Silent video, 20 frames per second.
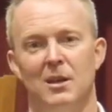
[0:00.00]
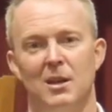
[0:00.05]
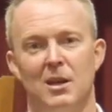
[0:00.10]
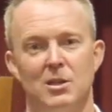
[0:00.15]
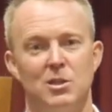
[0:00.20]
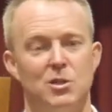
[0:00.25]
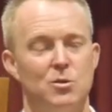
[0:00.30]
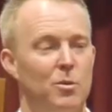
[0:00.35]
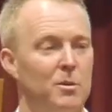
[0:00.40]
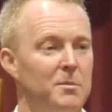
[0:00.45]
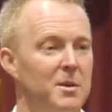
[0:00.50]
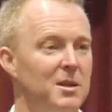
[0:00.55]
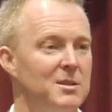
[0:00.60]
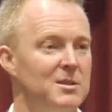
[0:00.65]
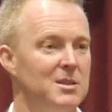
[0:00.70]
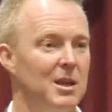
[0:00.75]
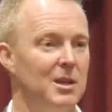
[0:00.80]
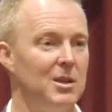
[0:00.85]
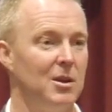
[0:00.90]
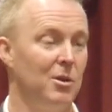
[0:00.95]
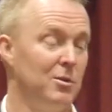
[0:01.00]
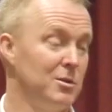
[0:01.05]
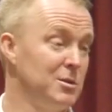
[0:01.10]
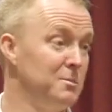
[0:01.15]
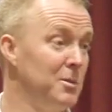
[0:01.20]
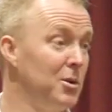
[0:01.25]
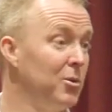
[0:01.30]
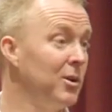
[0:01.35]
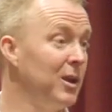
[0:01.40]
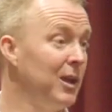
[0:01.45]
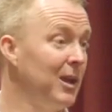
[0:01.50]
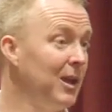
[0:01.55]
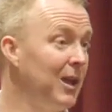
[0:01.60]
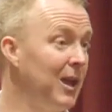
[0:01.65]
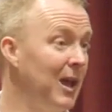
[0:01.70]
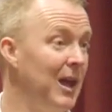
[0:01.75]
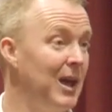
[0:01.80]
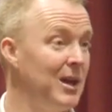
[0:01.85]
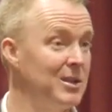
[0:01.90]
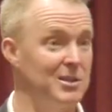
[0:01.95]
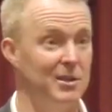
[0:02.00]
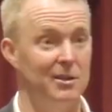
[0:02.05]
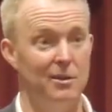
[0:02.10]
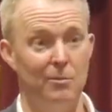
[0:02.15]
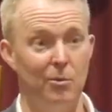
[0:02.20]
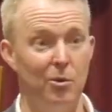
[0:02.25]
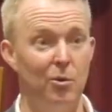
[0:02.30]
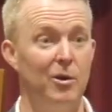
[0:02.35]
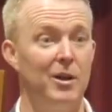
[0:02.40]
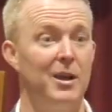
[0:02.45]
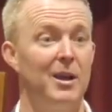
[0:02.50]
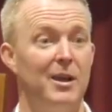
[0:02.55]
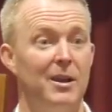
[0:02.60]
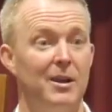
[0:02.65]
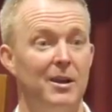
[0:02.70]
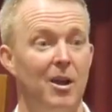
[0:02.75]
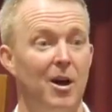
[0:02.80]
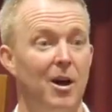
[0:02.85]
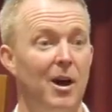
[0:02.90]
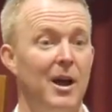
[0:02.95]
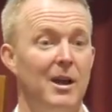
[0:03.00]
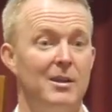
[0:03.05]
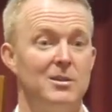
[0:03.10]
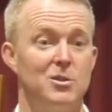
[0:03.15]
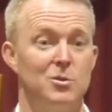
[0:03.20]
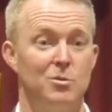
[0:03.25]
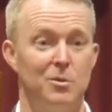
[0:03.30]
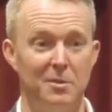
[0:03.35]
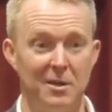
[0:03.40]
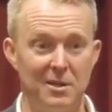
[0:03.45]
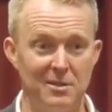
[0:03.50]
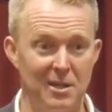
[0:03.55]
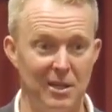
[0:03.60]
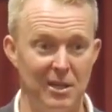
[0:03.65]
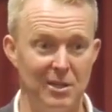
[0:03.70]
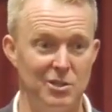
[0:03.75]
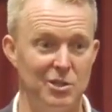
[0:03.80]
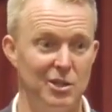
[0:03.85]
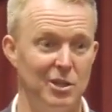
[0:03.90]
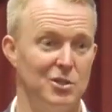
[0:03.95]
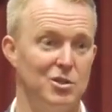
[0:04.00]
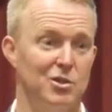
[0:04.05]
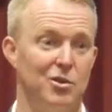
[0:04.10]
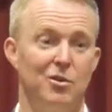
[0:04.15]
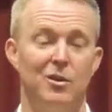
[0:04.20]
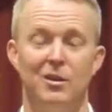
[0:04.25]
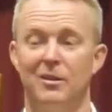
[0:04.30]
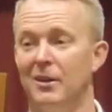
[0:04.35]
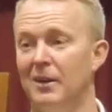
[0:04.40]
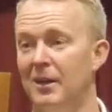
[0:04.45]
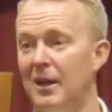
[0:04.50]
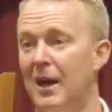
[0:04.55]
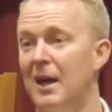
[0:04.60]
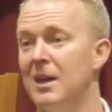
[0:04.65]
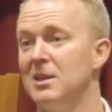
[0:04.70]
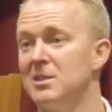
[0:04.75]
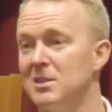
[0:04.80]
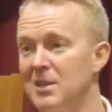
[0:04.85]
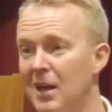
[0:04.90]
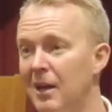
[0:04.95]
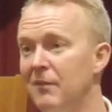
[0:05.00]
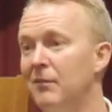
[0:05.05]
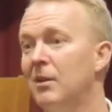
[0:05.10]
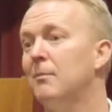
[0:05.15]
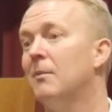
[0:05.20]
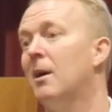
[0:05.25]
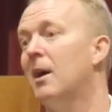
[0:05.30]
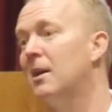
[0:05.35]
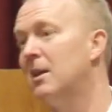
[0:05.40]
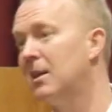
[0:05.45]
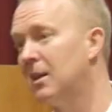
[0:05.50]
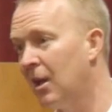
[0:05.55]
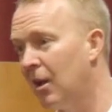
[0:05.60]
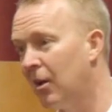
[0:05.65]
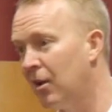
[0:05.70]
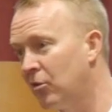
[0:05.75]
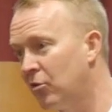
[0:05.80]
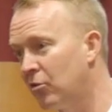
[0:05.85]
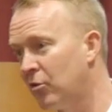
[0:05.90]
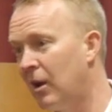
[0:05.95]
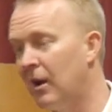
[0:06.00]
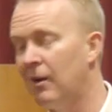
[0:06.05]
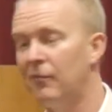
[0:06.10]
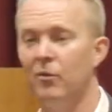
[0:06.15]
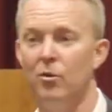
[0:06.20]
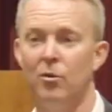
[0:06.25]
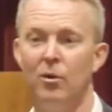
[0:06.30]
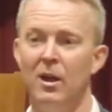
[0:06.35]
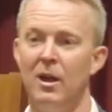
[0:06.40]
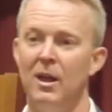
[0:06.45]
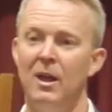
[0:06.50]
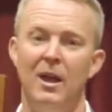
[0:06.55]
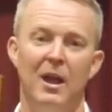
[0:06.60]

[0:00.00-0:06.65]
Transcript: a swimming te- I was milking cows in the morning and night, swimming teaching during the day, saving money, go travel,